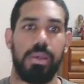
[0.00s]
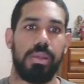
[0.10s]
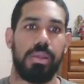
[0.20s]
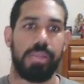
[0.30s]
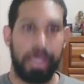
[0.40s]

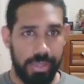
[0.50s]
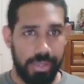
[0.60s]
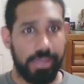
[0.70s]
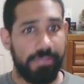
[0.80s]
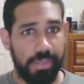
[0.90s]
That does
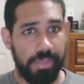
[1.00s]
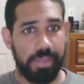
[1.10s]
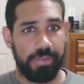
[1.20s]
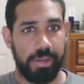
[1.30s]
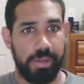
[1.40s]
it for this
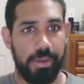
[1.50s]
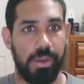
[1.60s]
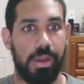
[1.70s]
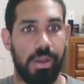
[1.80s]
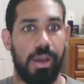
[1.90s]
video.
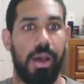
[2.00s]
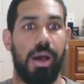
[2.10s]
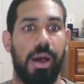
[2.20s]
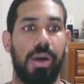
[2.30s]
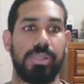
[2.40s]

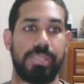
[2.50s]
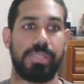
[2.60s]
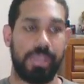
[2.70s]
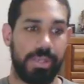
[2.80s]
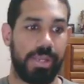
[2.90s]
I'll see
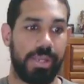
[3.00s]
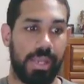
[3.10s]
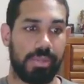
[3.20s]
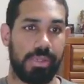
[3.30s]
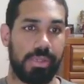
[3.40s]
you in the
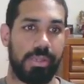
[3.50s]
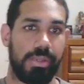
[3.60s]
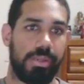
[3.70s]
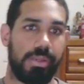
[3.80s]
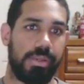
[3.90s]
next one.
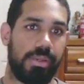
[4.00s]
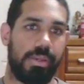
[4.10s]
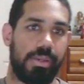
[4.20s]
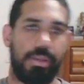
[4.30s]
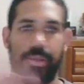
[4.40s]

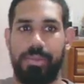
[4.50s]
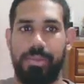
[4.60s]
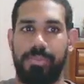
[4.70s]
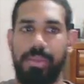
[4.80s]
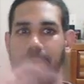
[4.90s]

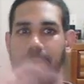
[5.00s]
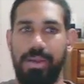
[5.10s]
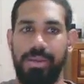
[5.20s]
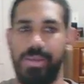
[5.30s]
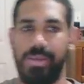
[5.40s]
Bye
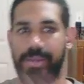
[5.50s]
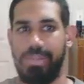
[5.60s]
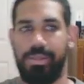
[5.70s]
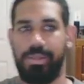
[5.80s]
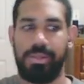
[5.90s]
bye.